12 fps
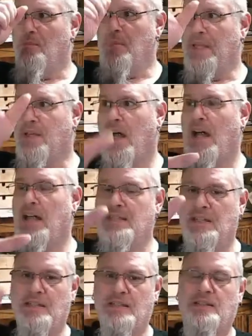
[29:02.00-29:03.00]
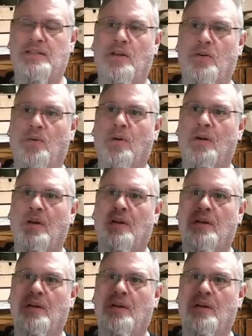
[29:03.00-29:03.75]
because it is so